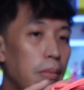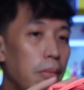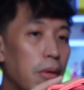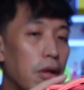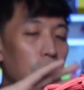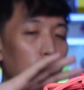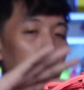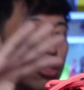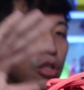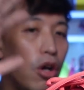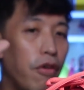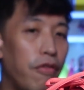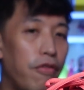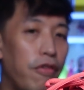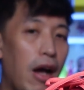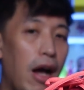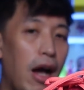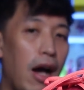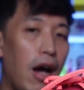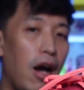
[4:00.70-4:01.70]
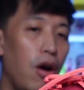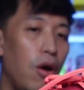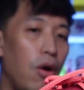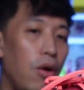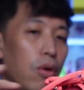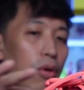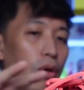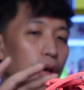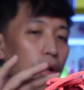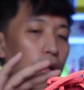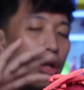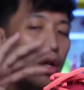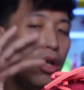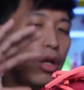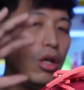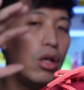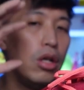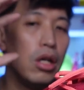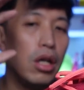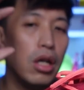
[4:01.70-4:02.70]
because of how
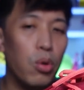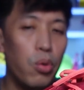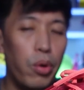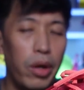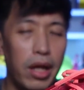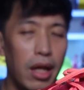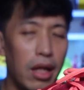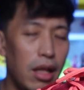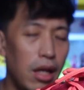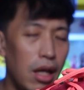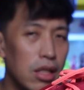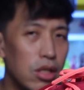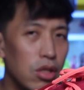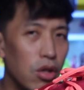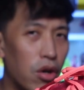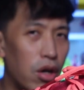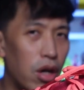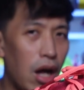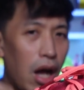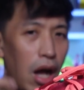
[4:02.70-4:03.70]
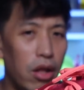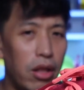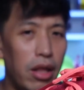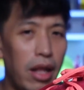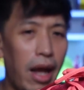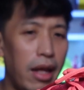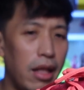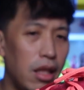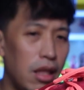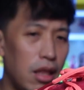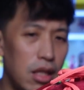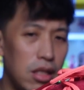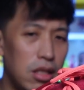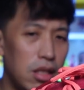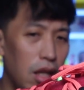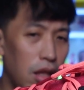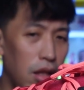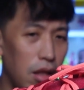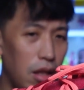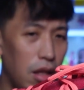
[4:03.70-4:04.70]
quick it is or how light it is
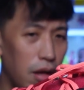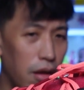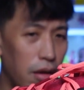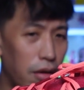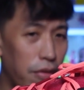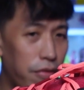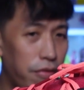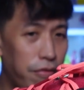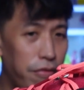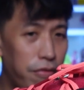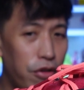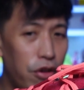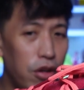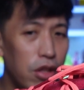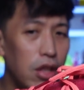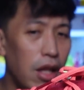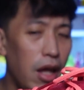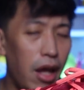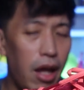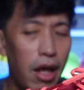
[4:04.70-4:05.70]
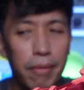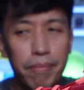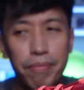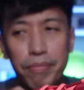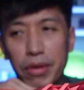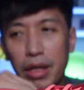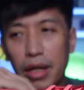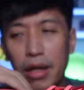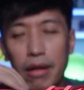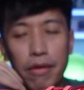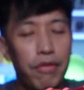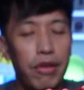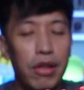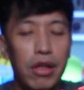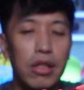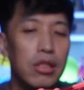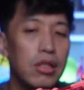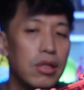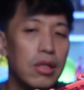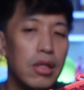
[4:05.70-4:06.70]
in the foot, and it
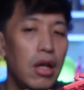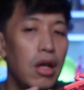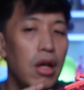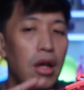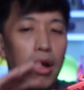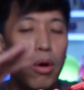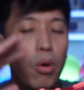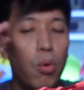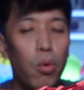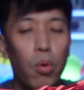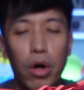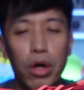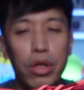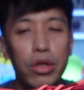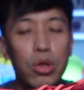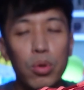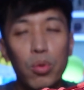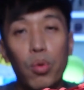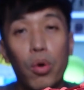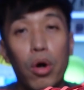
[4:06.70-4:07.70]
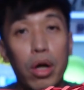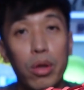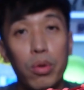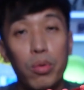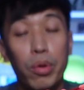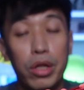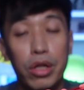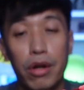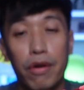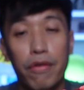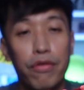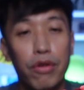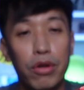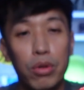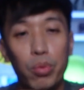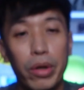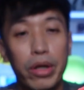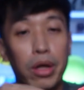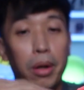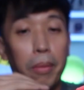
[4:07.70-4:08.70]
feels one-to-one with your
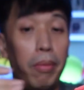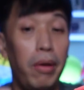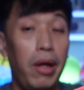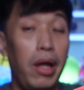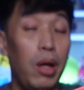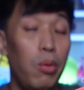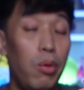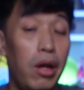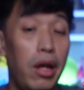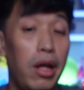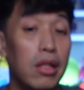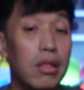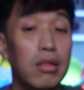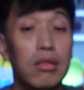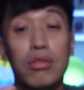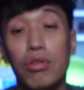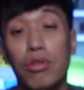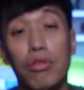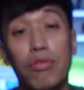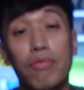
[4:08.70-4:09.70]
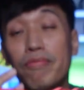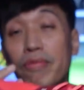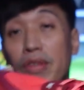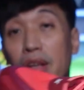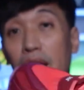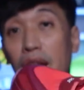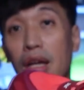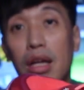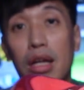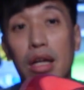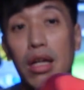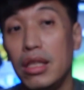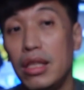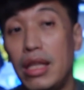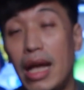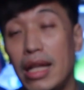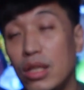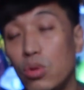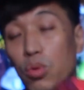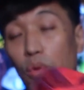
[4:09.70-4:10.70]
foot when you're playing with it. So
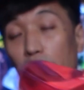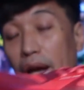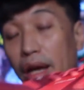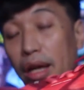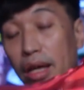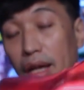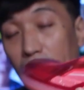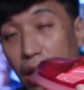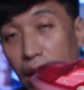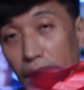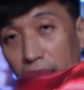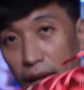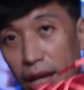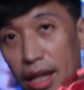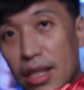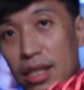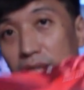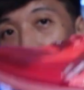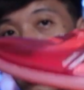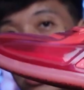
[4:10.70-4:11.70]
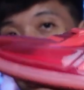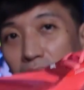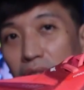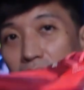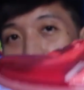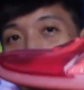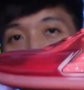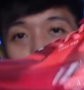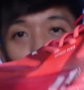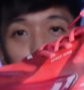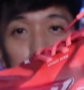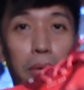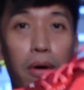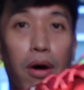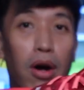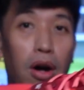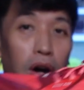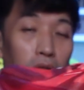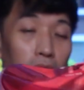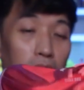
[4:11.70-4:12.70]
that's why it sneaked up
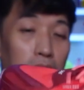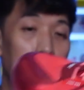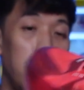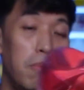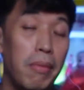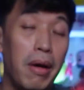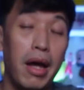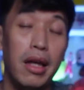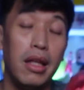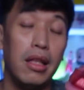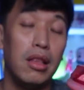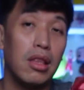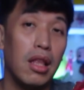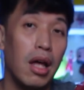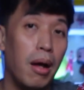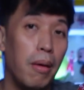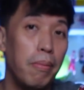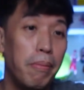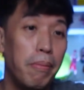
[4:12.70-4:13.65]
on my top